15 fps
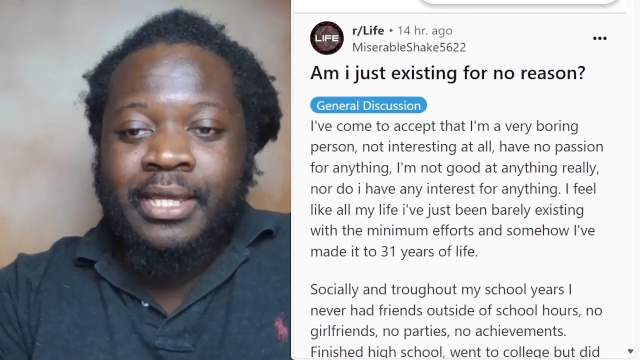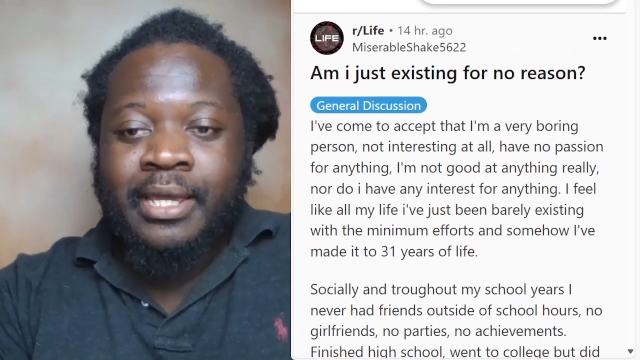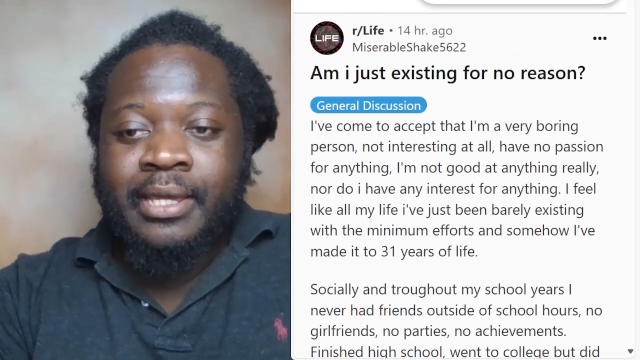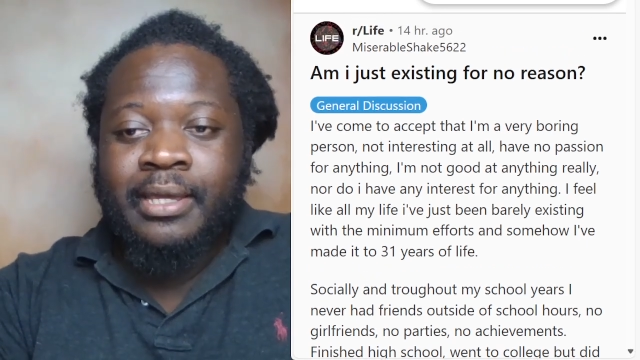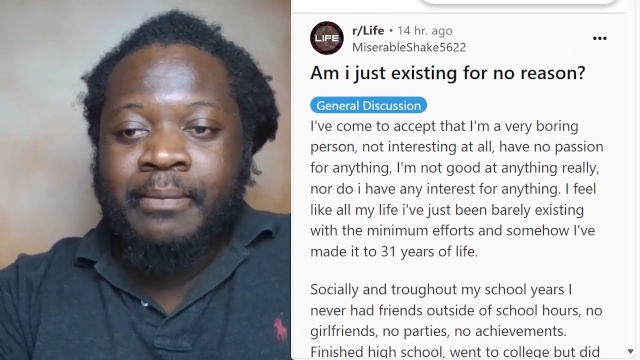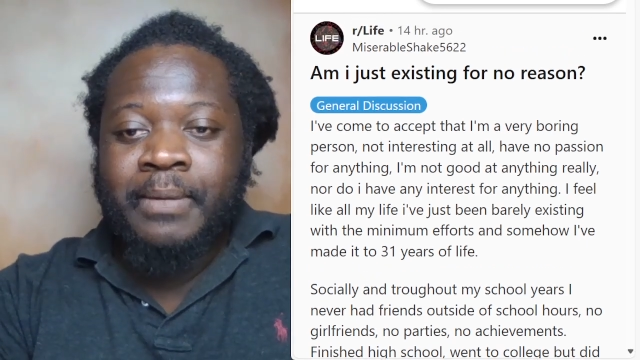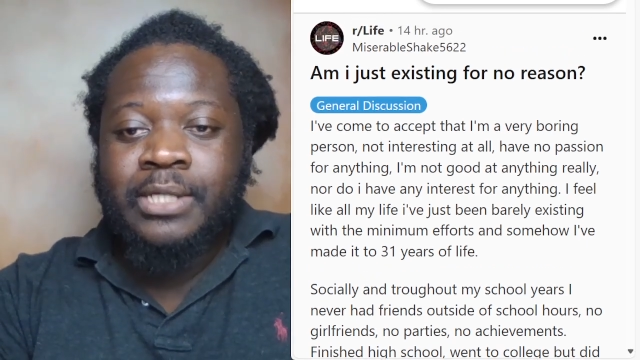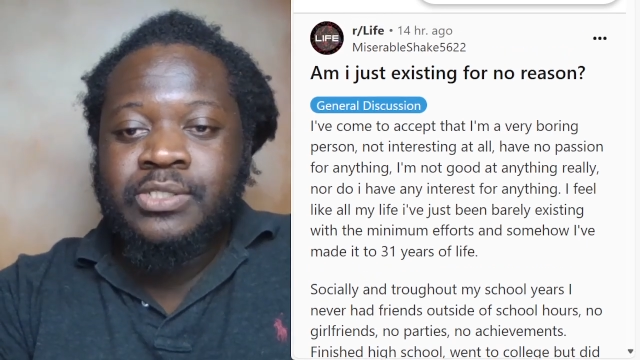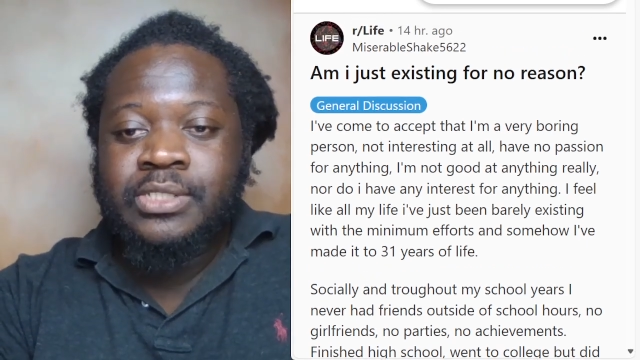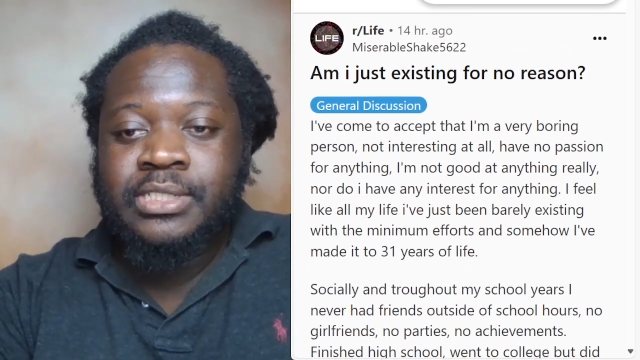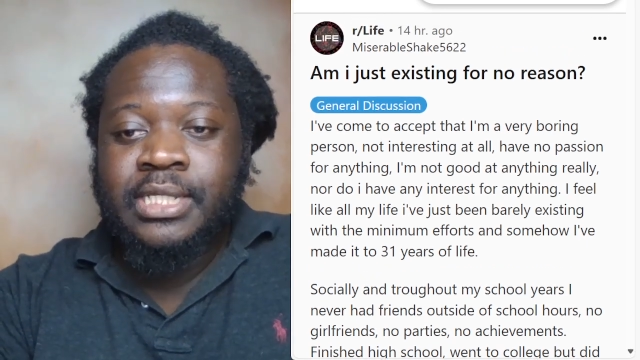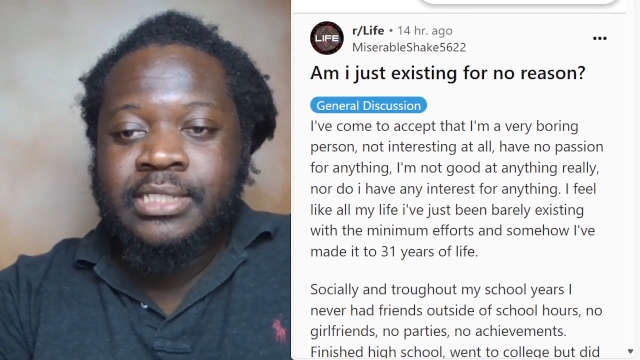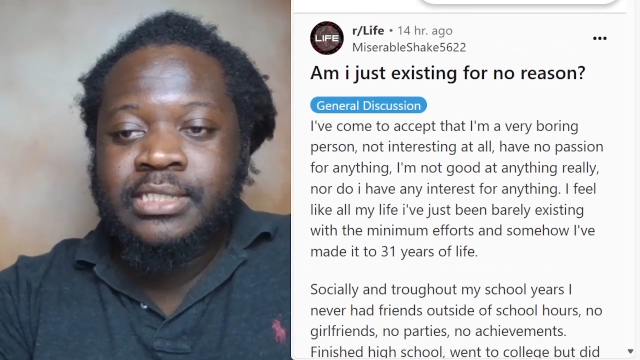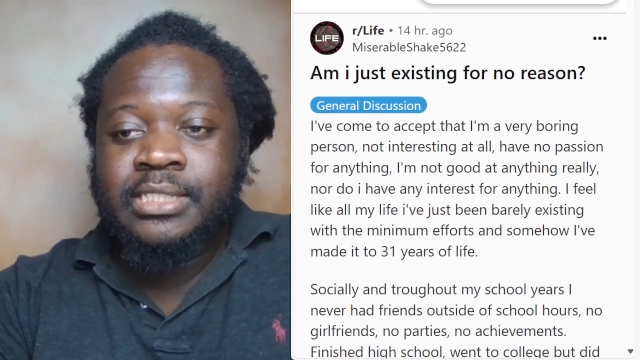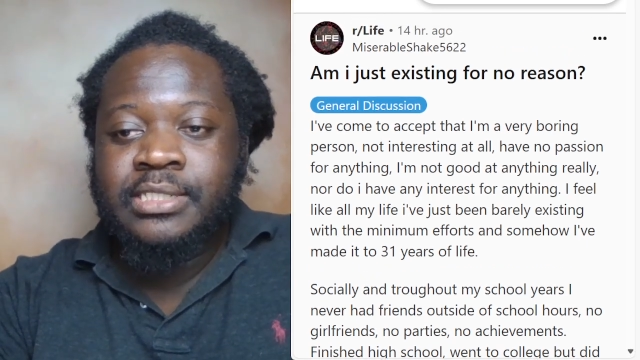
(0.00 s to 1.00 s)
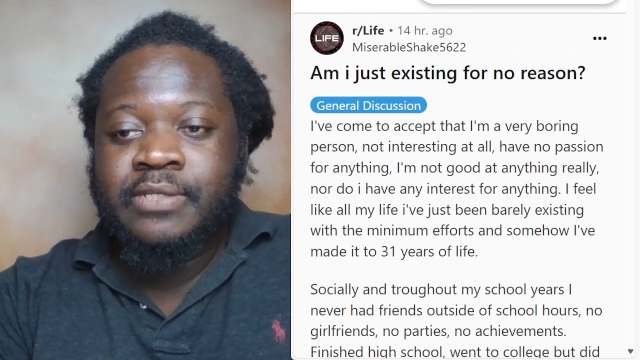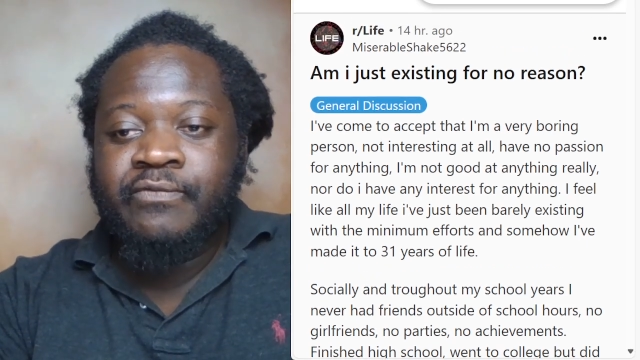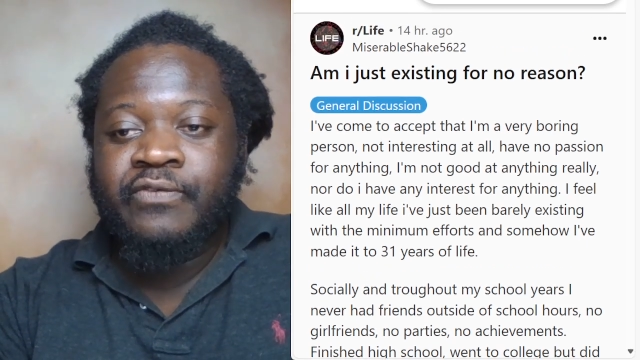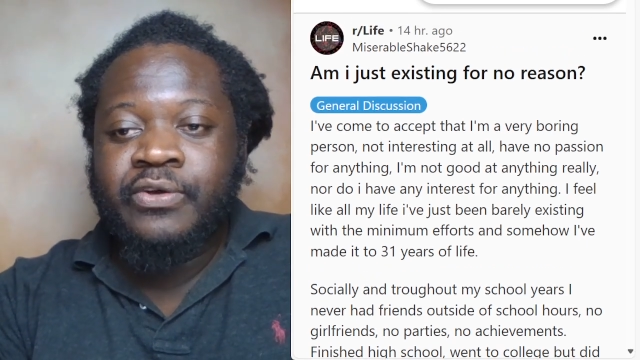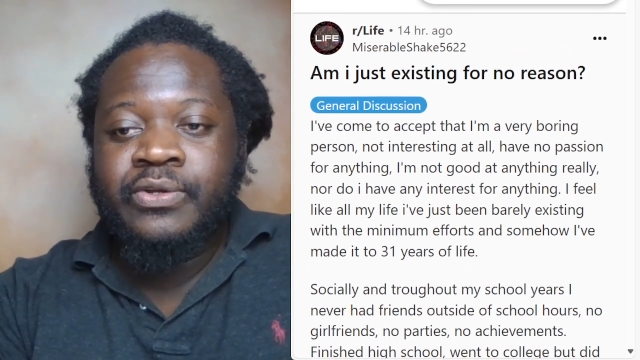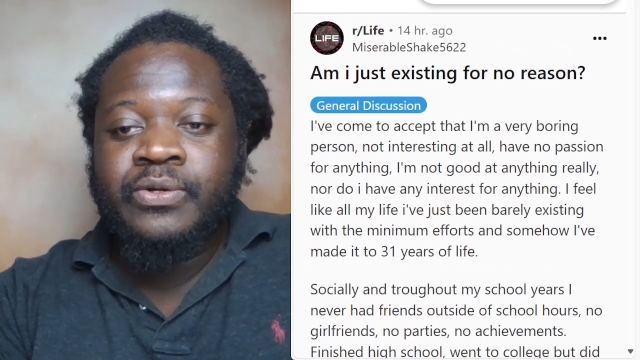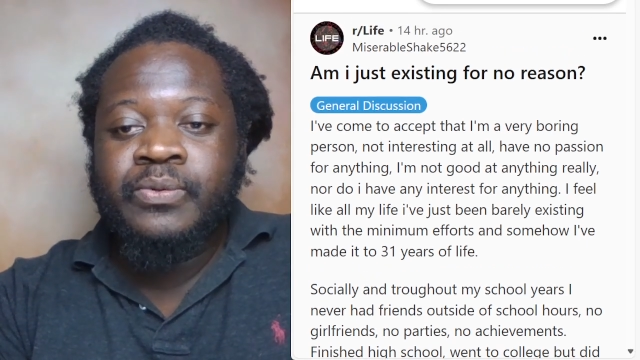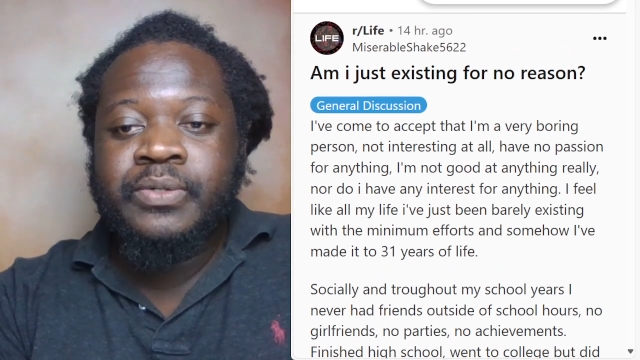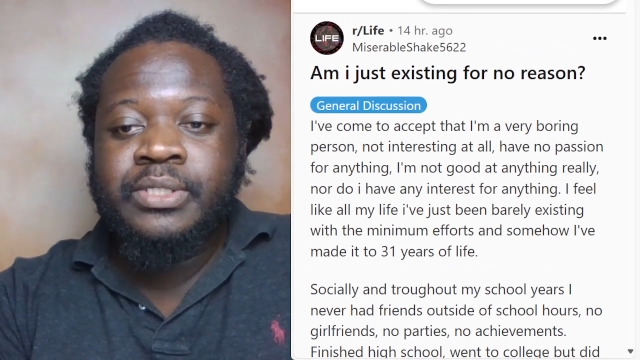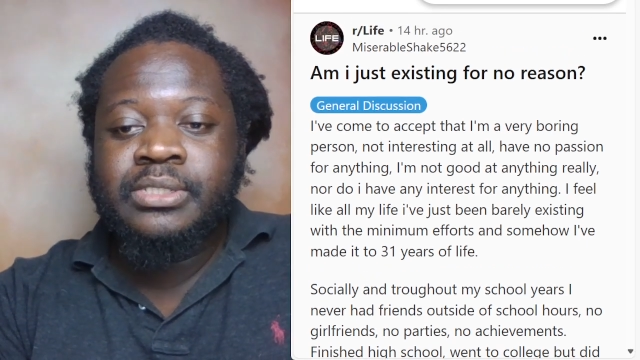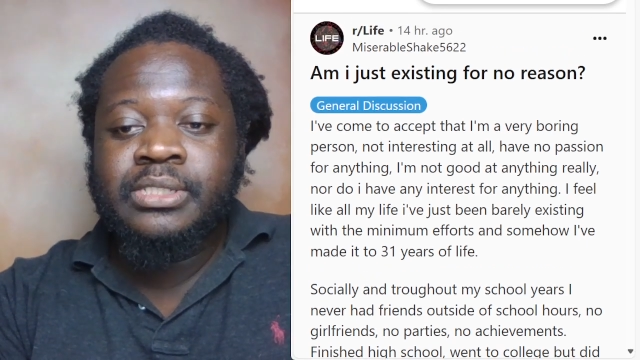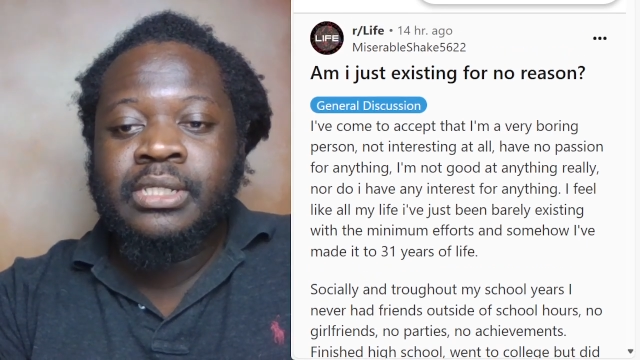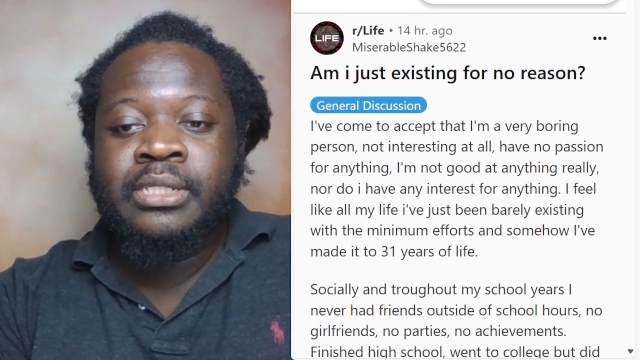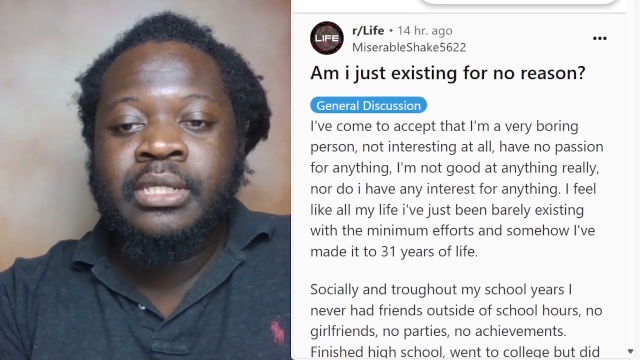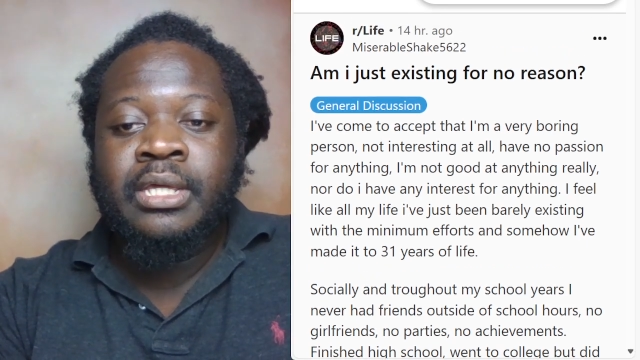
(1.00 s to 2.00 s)
but yeah, am I just existing for no
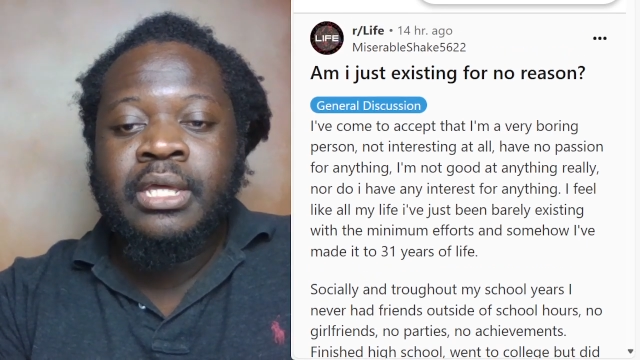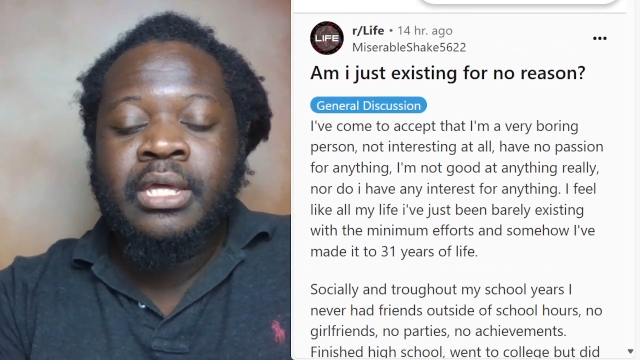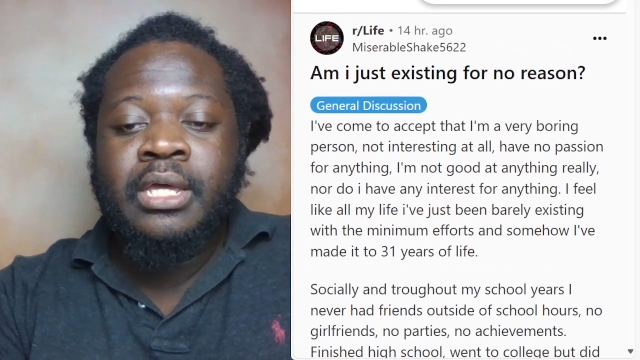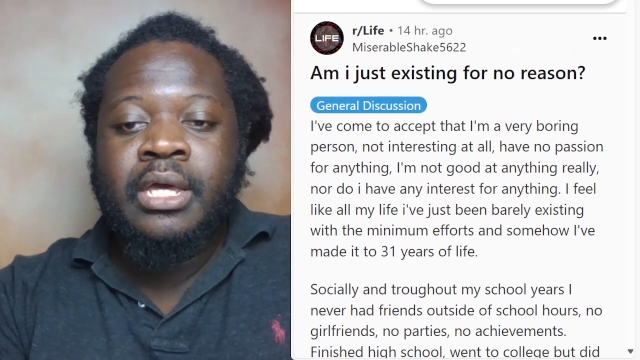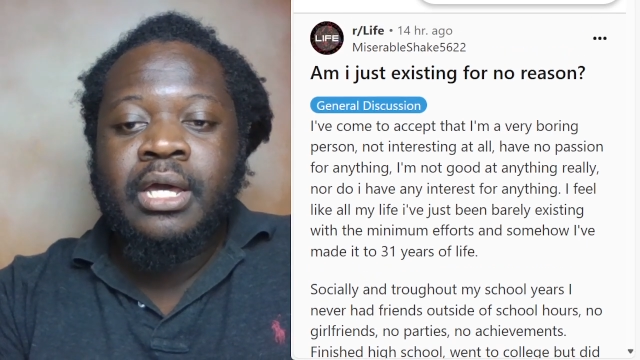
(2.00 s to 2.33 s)
reason?